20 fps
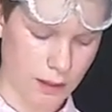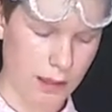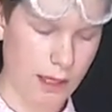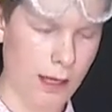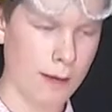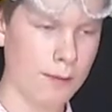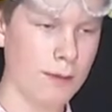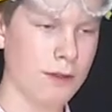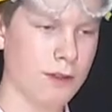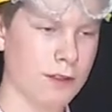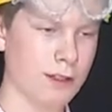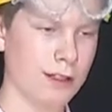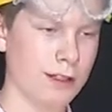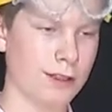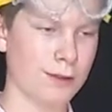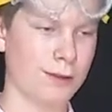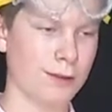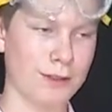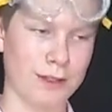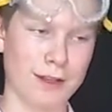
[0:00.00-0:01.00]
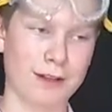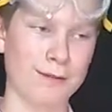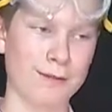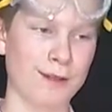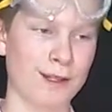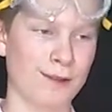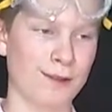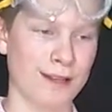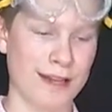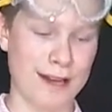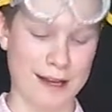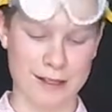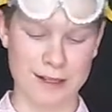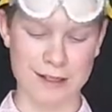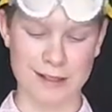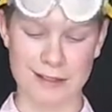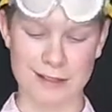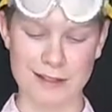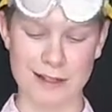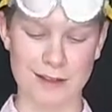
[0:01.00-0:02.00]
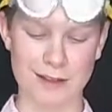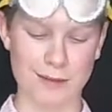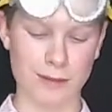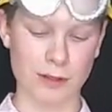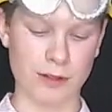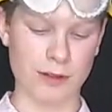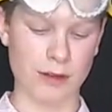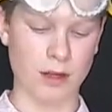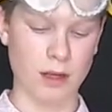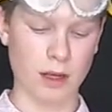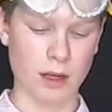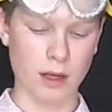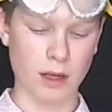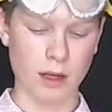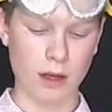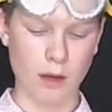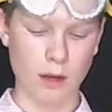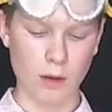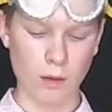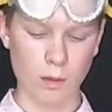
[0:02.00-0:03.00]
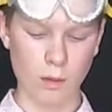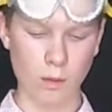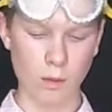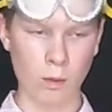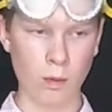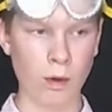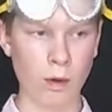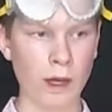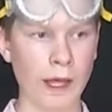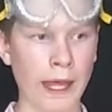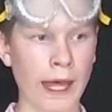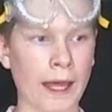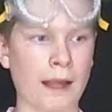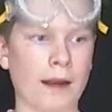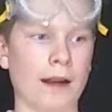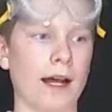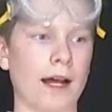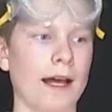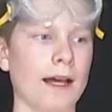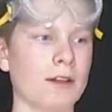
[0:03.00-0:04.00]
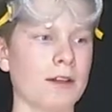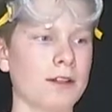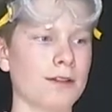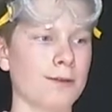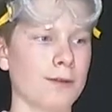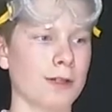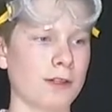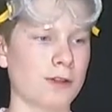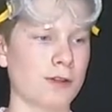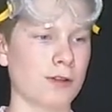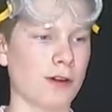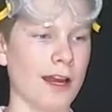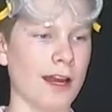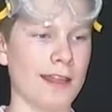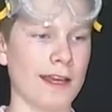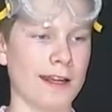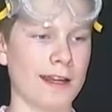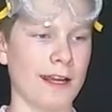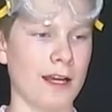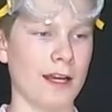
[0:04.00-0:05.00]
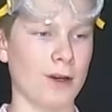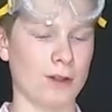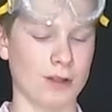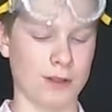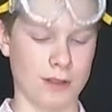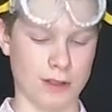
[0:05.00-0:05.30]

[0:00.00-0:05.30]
I almost thought there was gonna be a reaction inside of them. Wait, I actually want to try that now.